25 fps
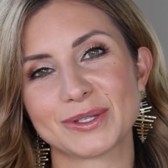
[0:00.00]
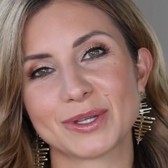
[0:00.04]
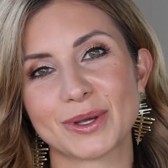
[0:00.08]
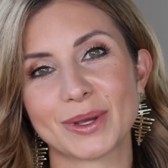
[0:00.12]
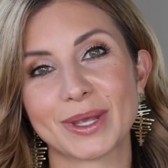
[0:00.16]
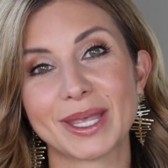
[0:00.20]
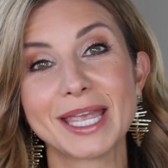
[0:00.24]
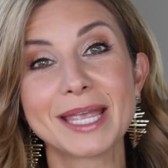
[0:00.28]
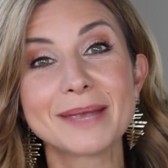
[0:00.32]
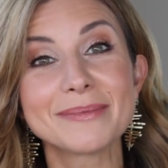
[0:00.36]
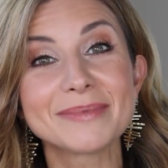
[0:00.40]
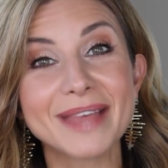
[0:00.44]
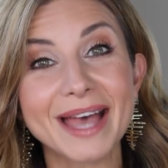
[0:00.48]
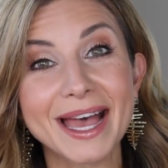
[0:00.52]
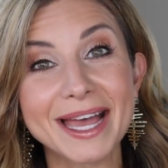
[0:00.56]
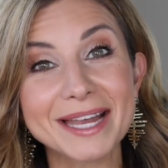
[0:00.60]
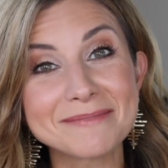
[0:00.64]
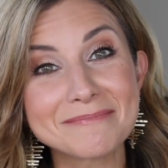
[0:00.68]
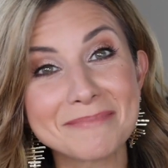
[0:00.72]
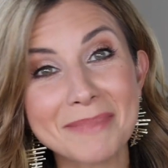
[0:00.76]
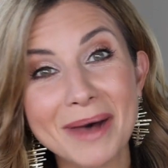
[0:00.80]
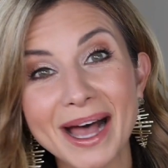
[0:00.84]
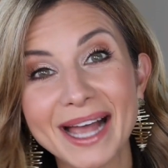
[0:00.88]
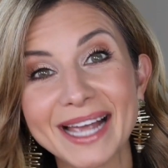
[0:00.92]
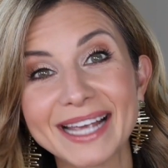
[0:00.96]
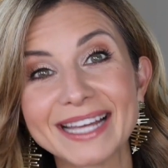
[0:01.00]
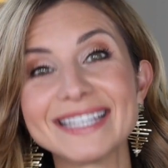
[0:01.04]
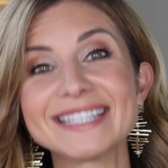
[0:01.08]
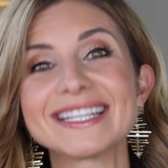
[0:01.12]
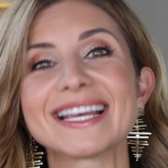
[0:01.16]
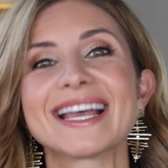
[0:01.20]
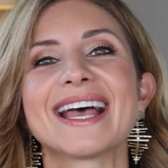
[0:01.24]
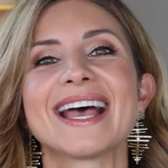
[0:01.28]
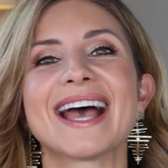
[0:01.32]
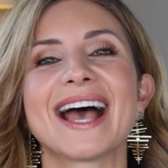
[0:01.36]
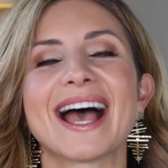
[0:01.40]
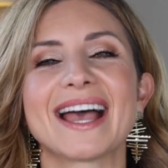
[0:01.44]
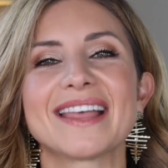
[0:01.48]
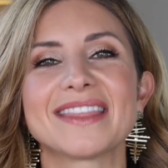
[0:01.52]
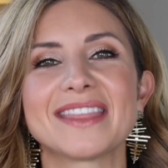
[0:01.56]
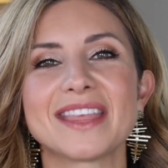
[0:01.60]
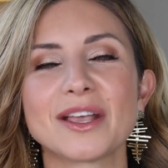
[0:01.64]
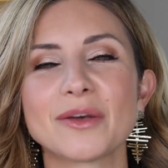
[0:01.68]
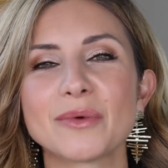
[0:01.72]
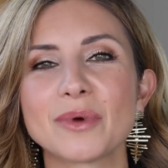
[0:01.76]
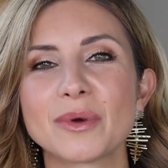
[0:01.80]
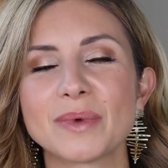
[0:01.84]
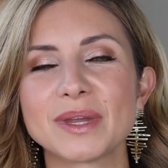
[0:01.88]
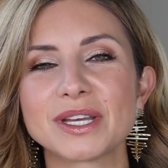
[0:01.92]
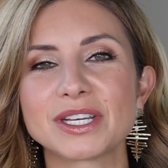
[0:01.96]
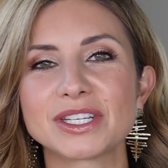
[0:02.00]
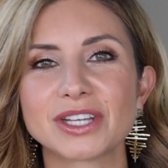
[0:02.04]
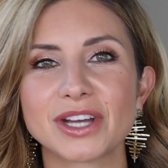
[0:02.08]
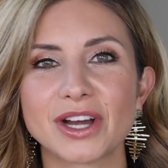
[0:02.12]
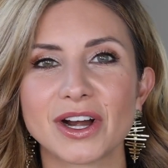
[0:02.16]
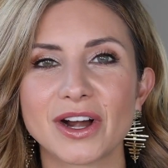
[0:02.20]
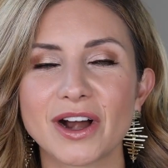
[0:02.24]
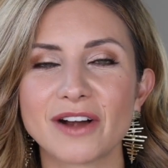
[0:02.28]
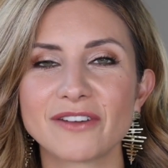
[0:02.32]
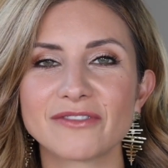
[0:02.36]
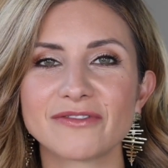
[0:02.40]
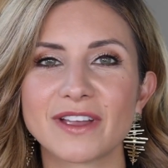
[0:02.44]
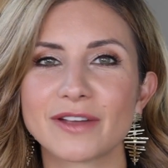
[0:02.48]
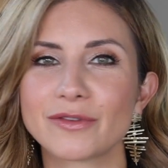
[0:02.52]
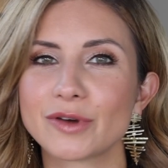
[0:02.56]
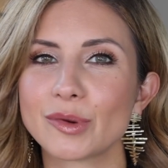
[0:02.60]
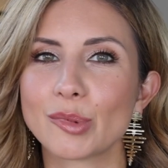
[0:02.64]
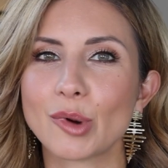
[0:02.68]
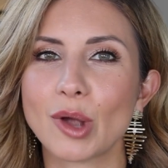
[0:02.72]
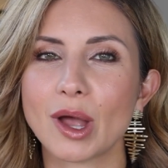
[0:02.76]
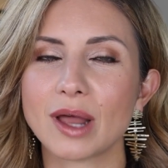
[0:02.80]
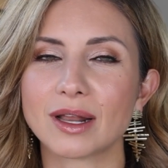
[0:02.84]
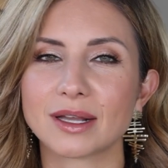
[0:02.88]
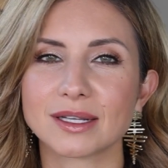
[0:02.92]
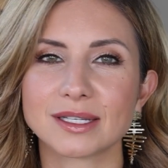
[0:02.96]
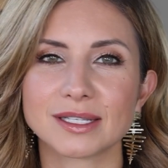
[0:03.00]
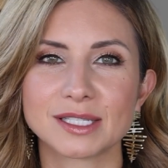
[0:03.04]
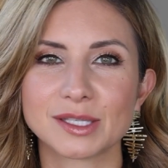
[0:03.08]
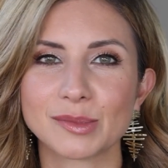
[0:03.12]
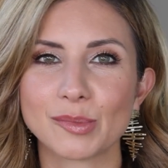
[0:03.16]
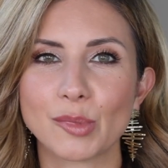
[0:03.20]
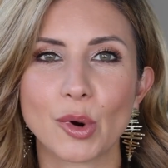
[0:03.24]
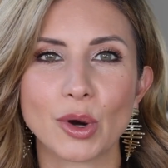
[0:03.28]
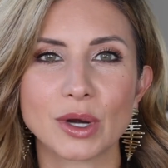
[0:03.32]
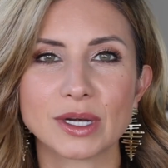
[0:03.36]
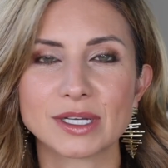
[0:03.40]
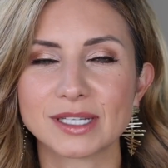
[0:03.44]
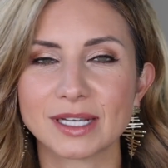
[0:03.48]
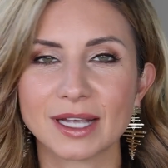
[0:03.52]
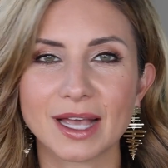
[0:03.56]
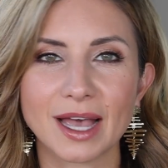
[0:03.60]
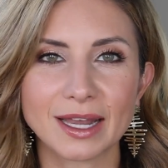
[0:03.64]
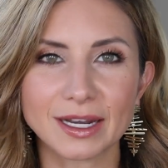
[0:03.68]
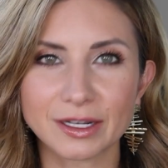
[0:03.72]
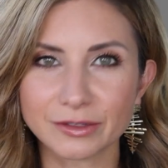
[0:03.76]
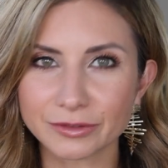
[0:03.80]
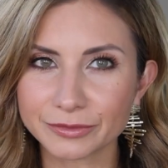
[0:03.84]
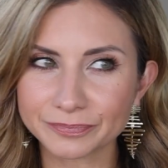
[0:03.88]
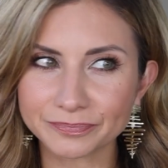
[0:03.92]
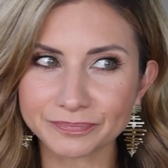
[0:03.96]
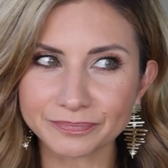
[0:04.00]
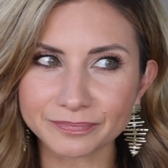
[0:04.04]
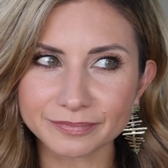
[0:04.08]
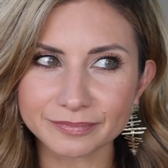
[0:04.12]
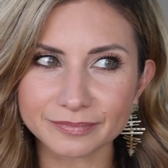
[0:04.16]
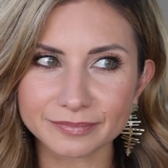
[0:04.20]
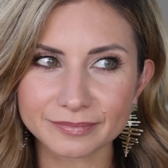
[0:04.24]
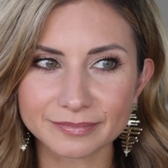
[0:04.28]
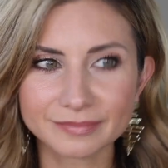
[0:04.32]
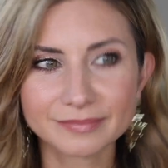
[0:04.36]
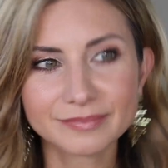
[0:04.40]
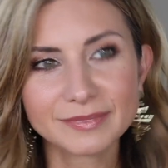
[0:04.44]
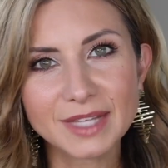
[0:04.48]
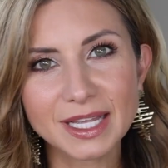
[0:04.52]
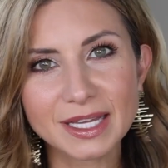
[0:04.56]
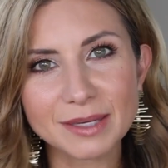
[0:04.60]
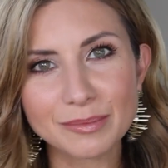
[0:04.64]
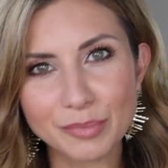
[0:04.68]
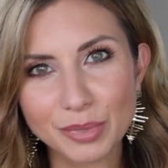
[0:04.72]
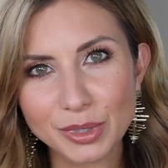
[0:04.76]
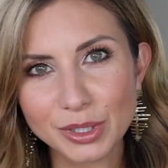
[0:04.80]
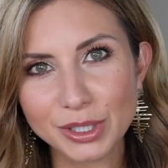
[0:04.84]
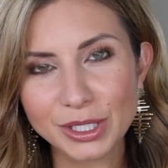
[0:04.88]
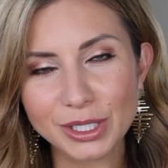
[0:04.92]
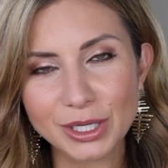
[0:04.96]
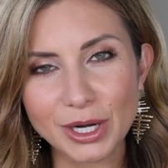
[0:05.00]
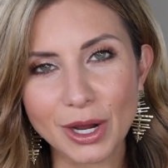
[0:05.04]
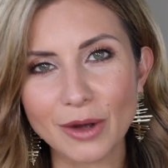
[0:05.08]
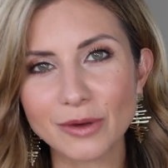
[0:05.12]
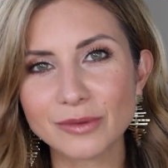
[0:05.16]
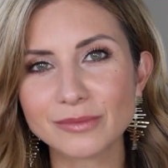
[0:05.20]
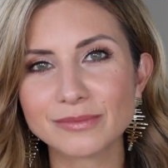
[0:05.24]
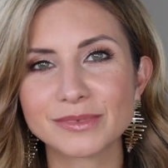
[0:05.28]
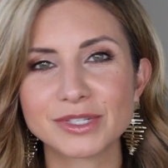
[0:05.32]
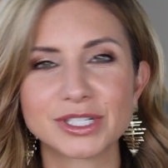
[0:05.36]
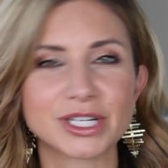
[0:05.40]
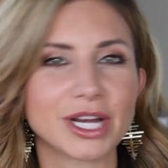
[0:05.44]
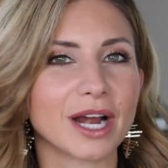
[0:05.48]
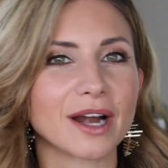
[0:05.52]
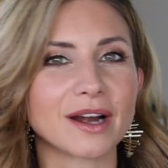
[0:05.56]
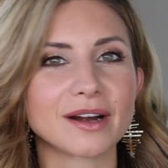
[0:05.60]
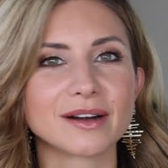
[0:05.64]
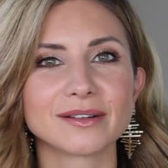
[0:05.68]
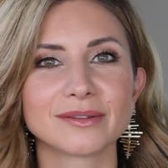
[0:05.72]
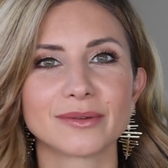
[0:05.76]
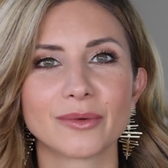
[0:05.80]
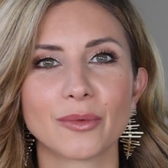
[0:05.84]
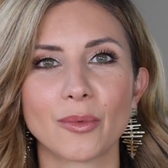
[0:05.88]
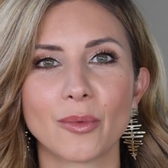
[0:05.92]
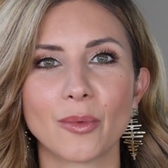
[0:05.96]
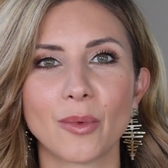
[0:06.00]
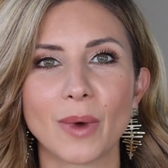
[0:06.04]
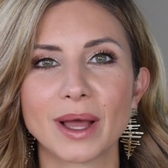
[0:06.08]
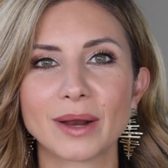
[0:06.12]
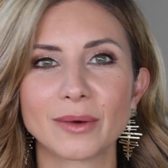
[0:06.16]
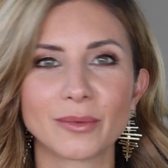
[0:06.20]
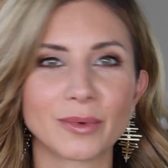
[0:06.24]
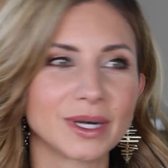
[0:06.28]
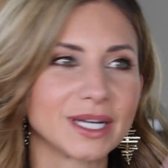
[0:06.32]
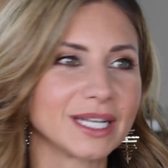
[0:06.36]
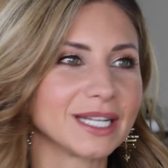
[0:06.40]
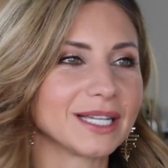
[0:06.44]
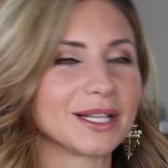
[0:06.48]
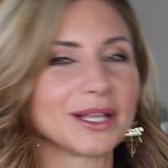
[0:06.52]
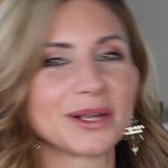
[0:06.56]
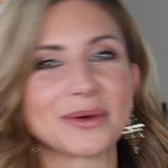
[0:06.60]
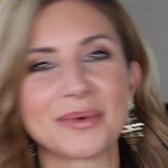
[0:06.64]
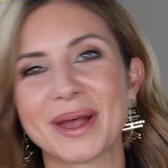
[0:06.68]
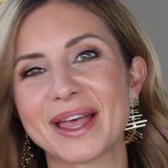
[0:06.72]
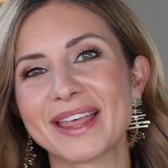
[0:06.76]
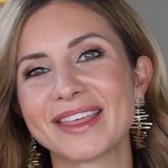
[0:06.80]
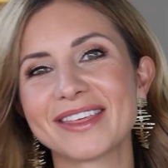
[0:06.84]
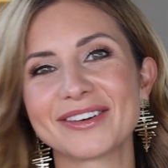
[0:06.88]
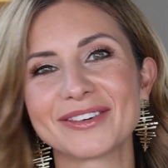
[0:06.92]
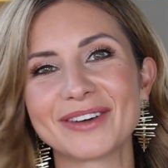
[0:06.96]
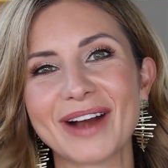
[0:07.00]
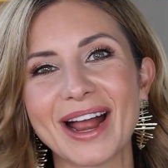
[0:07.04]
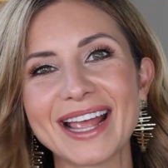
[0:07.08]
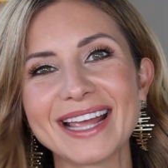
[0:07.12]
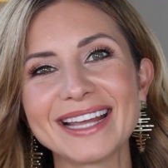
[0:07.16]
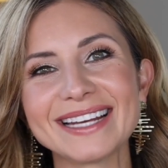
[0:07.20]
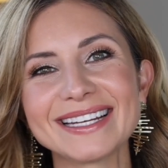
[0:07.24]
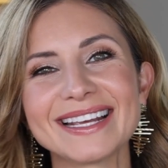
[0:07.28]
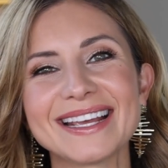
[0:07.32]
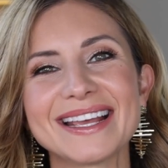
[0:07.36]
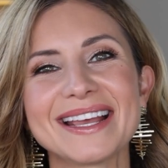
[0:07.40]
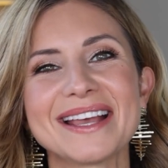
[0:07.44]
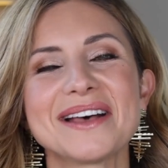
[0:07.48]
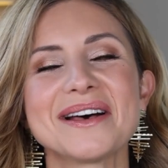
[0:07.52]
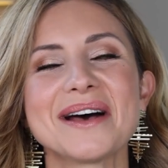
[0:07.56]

So keep that in mind. I think when we share our favorite products, it's important to kind of but you know, share what we're dealing with, right?